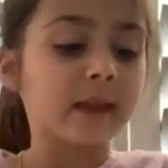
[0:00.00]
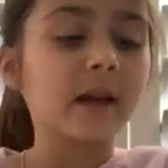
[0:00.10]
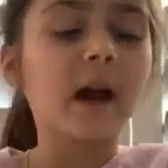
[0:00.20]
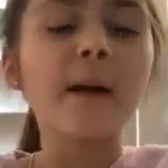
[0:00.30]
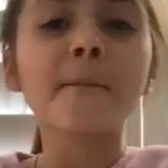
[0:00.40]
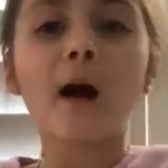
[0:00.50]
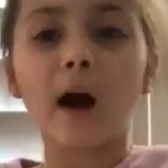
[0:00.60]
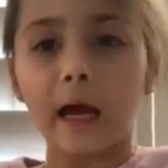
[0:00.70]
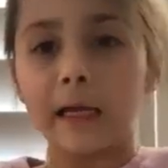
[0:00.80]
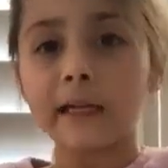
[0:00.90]
think I
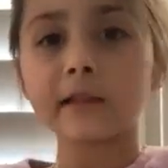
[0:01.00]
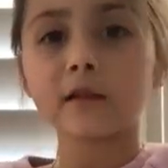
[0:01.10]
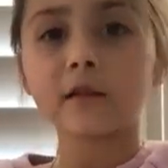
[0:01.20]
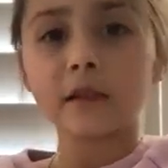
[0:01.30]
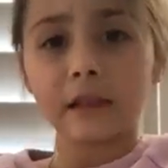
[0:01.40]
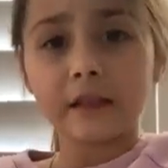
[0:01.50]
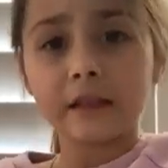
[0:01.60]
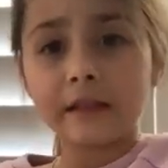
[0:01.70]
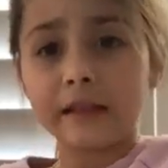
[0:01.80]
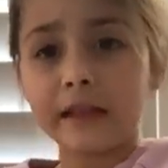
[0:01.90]
might
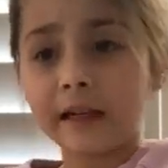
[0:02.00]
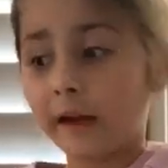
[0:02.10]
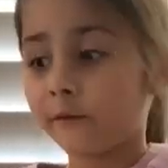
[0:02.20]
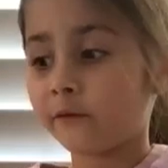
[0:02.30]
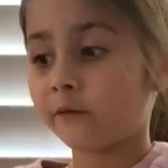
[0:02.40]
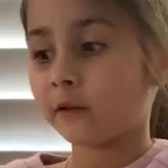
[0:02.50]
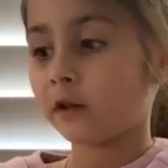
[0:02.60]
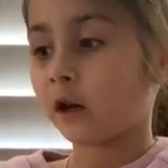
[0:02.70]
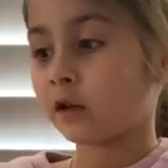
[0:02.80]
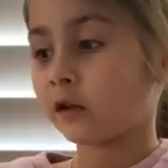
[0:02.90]
have
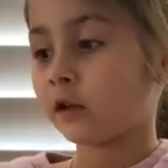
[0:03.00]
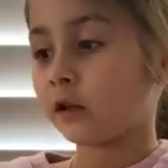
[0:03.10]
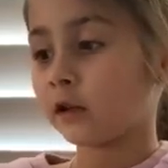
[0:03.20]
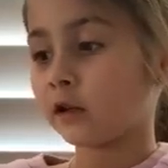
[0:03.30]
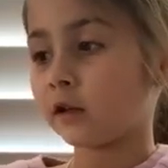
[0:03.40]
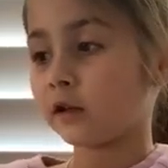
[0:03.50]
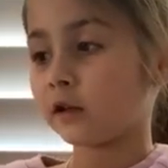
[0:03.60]
an idea.